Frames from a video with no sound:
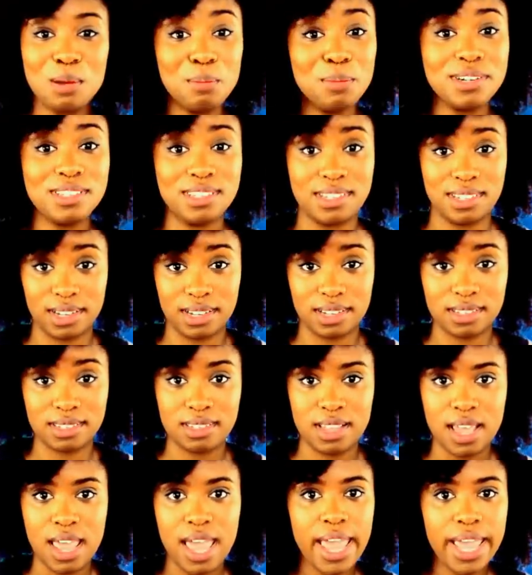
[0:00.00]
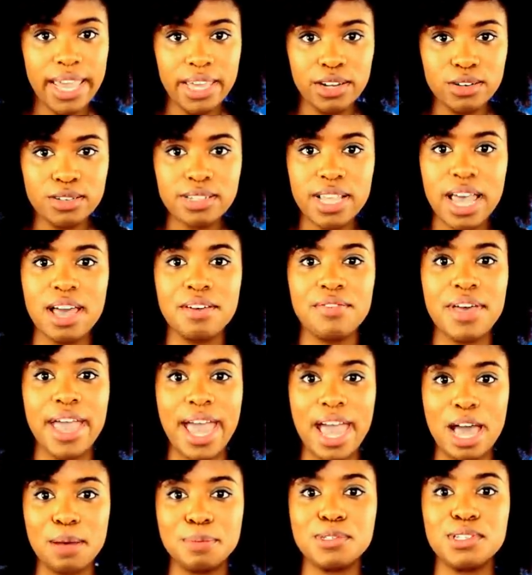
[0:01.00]
Number 6, haters have
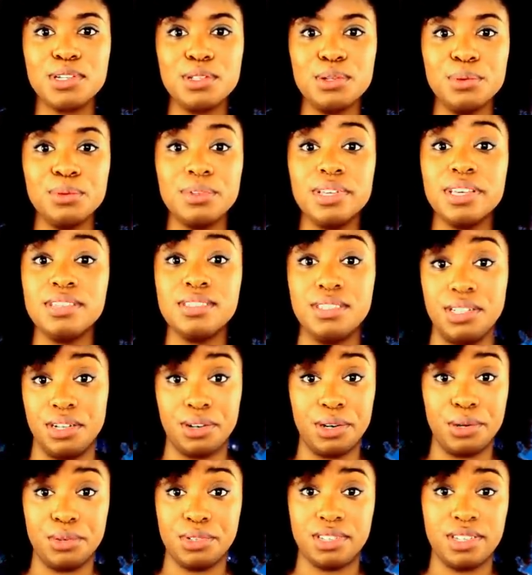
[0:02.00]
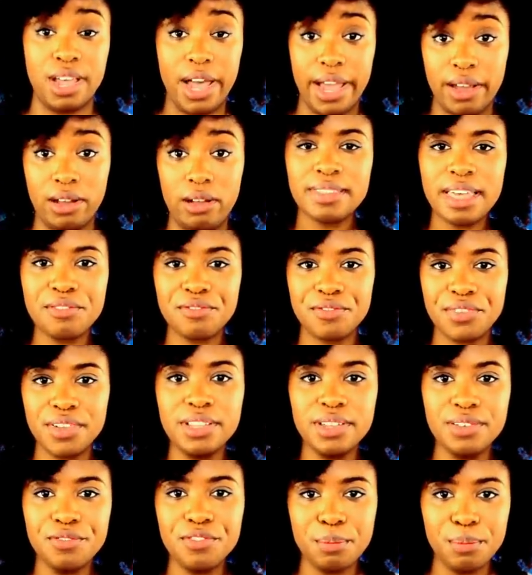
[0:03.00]
absolutely zero style. That
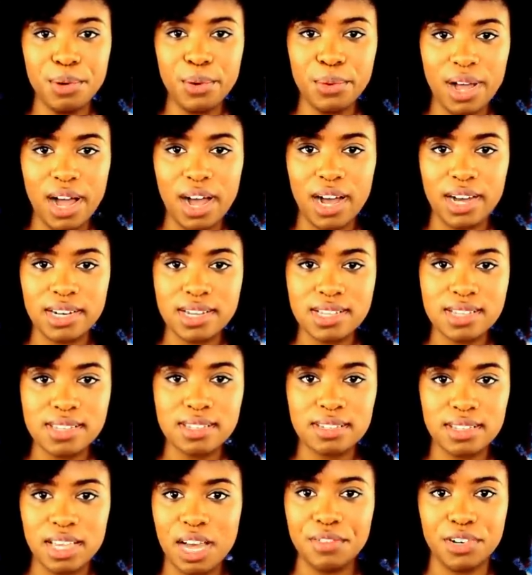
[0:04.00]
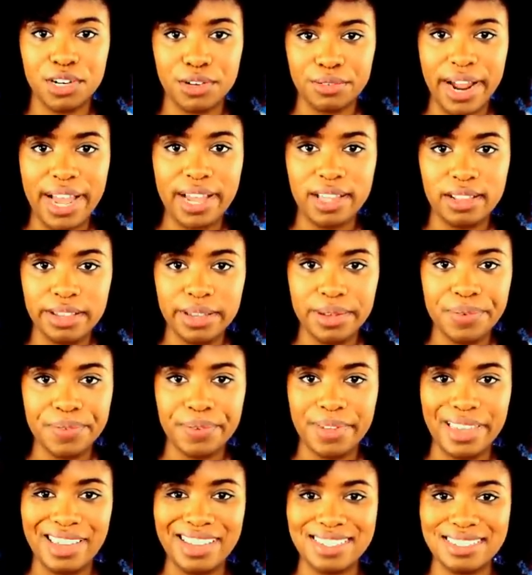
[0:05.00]
villain from Pocahontas, Governor
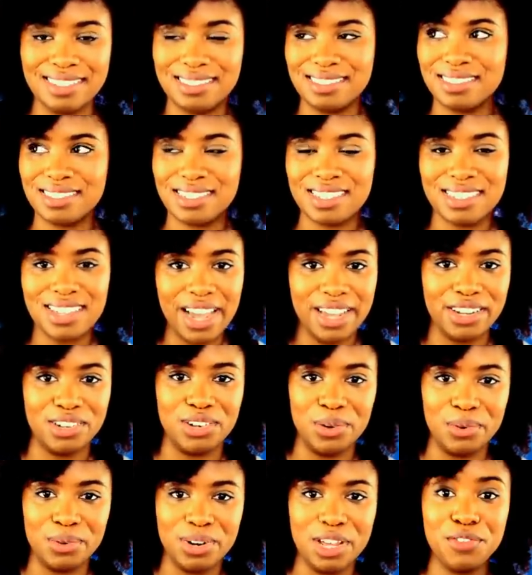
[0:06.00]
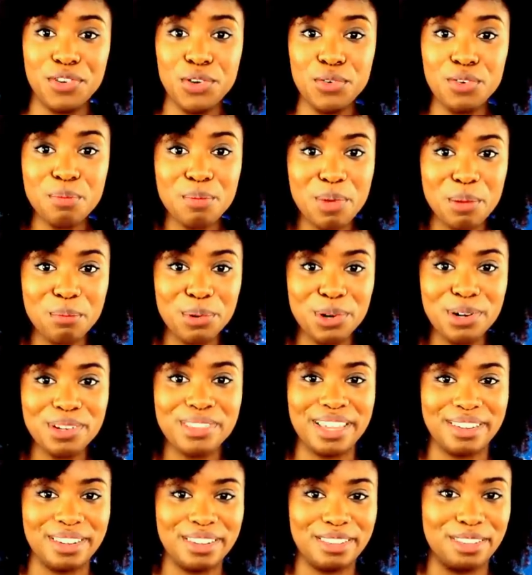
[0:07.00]
Ratcliffe, and side note, if you remember
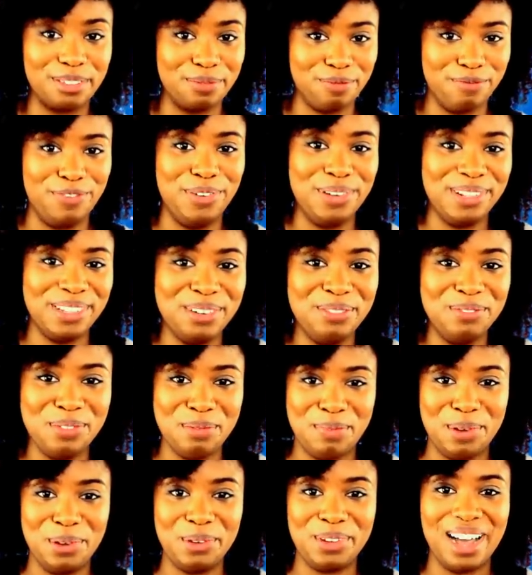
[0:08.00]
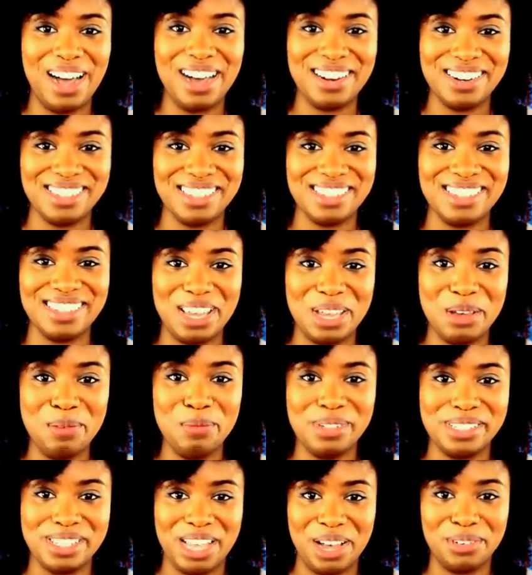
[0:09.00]
that the villain from Pocahontas' name
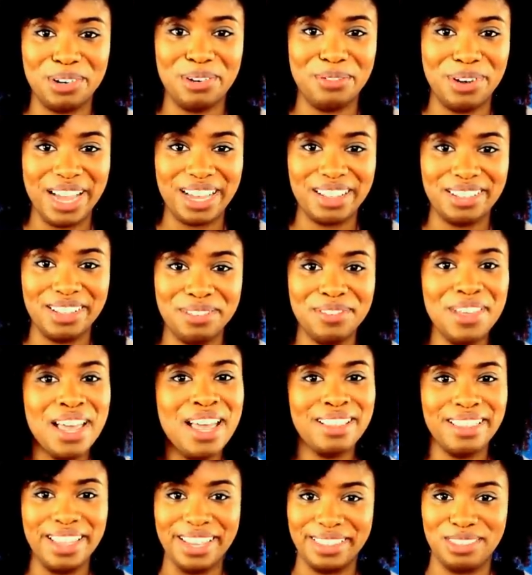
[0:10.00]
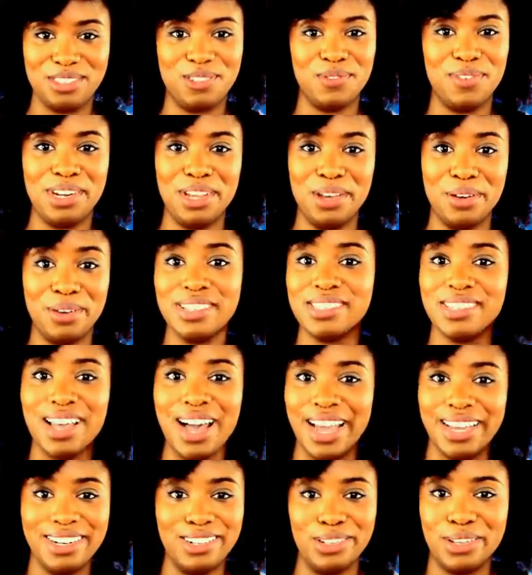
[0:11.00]
was Governor Ratcliffe, like this video, because
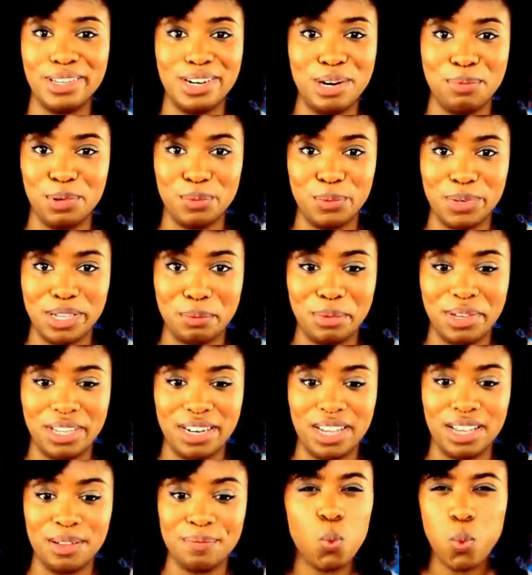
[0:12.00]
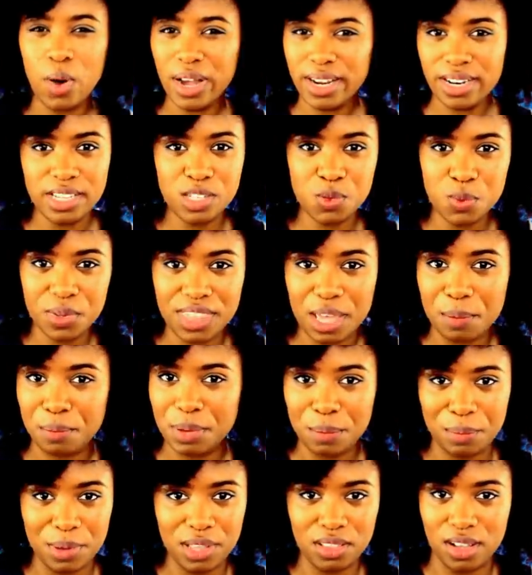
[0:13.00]
I had to look it up on Wikipedia. What is with that
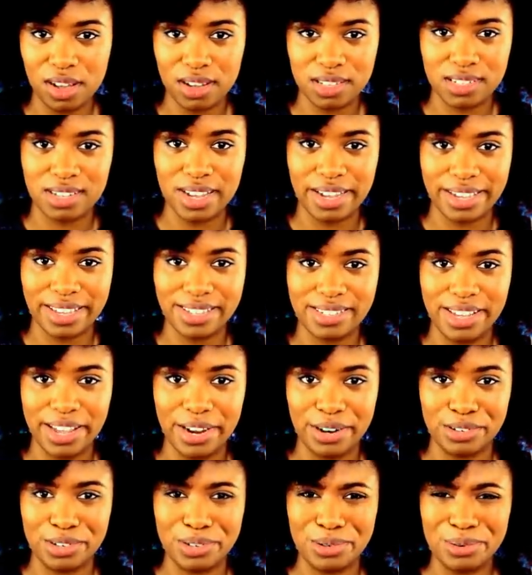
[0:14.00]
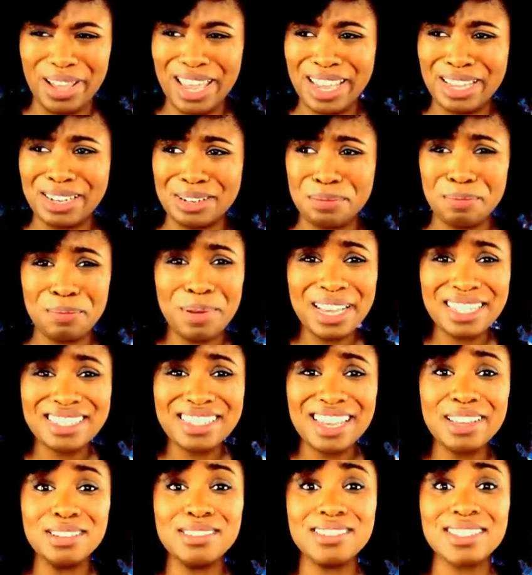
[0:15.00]
Pippi Longstocking's hairdo and
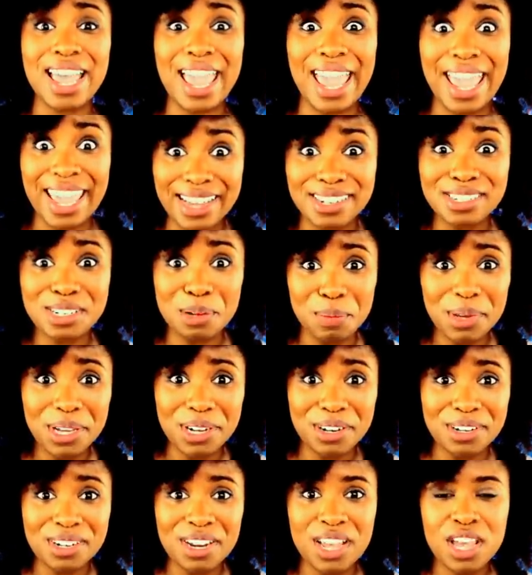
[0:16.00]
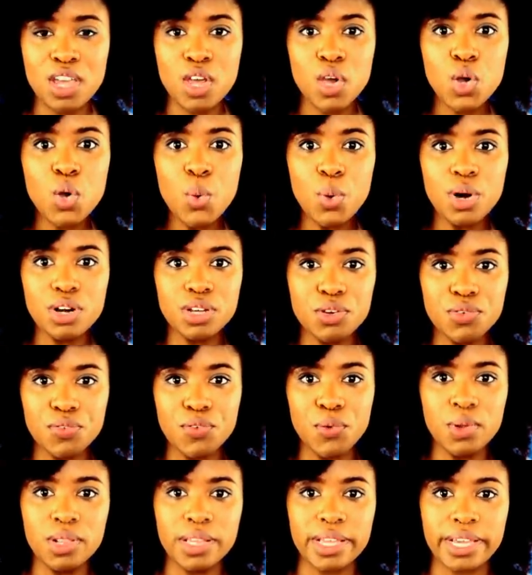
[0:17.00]
pigtails and a beard? Who are you
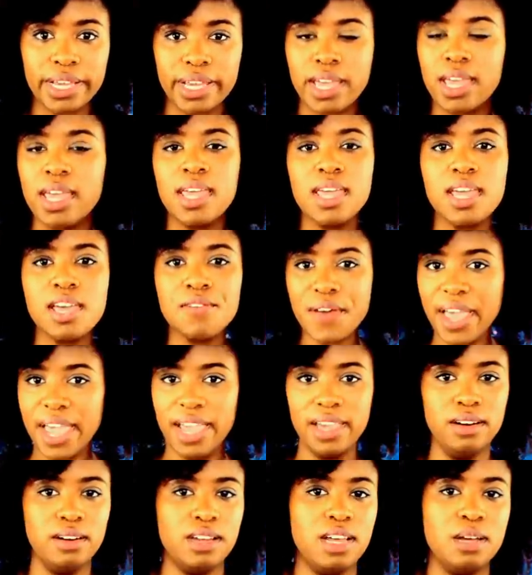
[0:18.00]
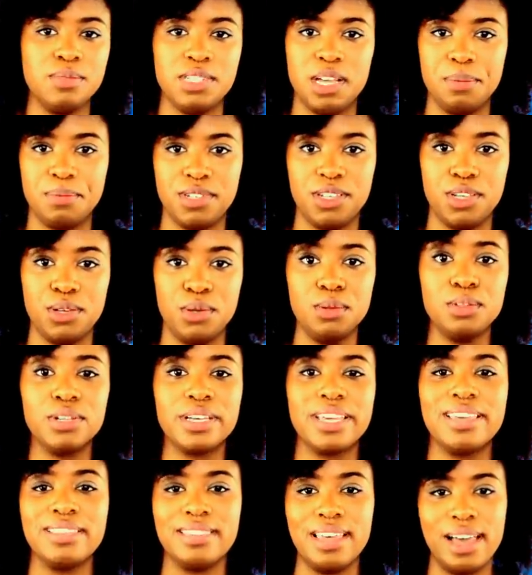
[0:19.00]
fooling? If a hater comes up to you
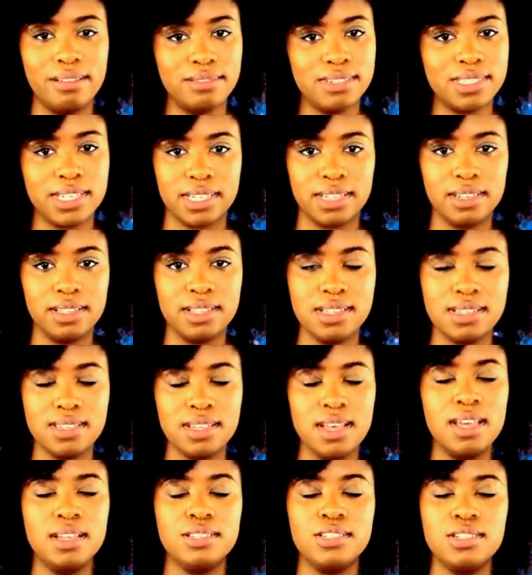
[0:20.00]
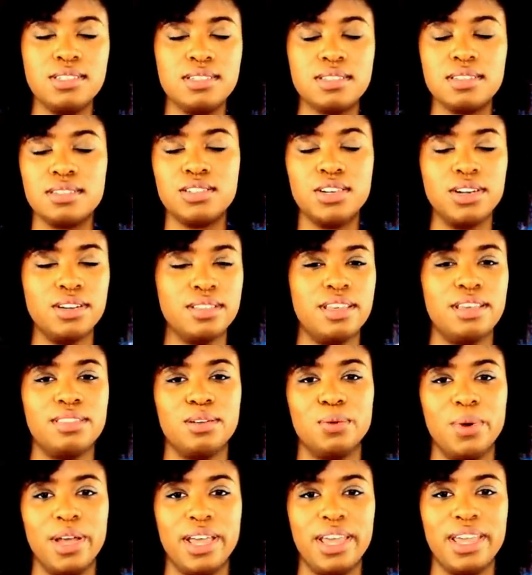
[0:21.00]
looking that ridiculous, just turn the
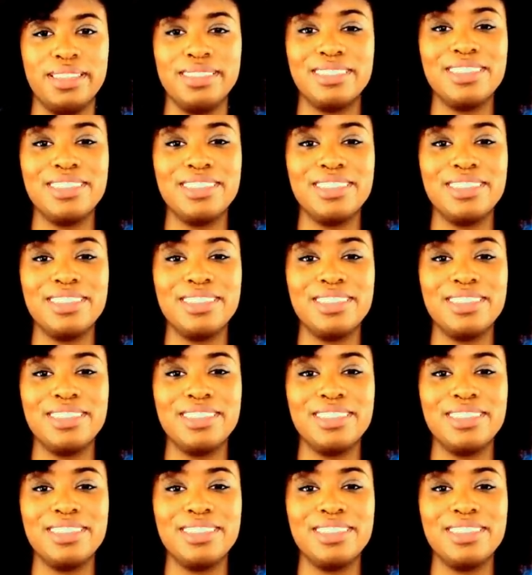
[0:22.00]
other way.